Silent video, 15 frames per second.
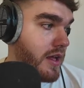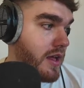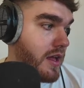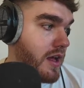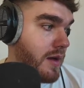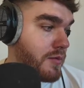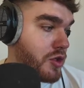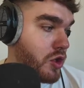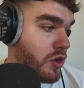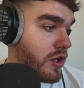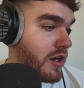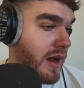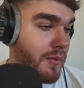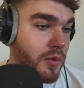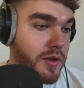I'm sure the
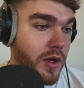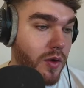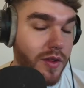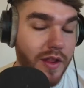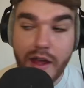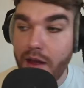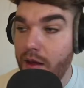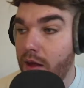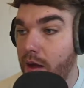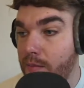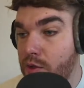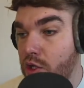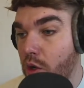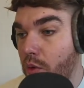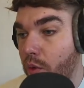club will deal with it. I'm
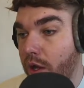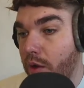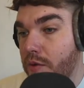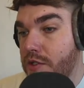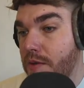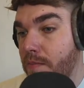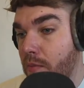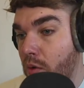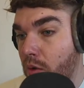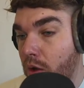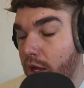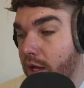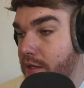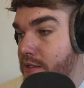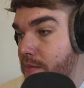sure we'll hear
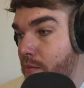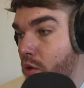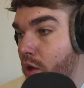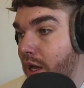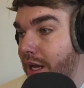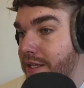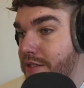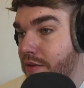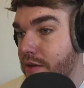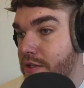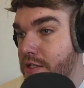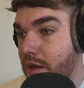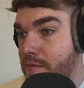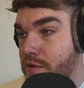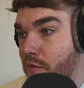some more later in
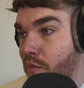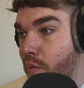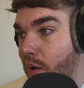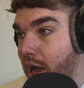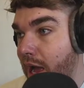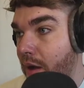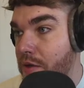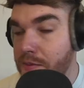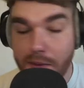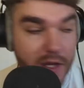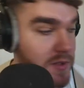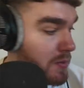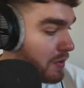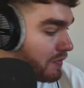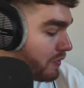terms of how
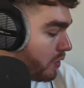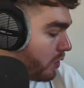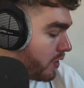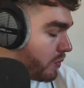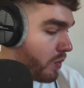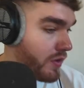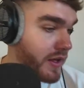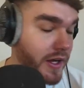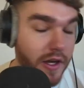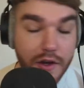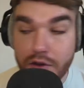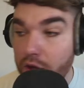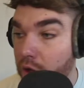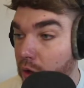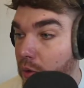Spurs move forward and what they're going to
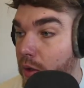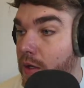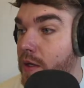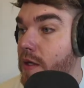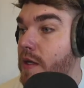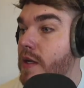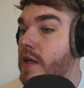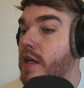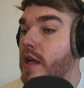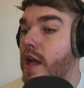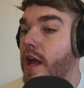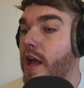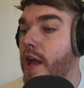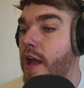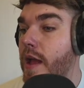do.
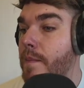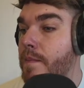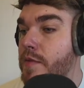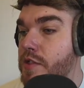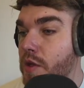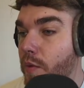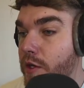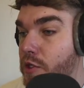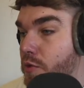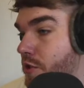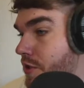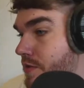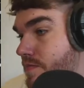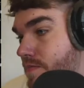So we should just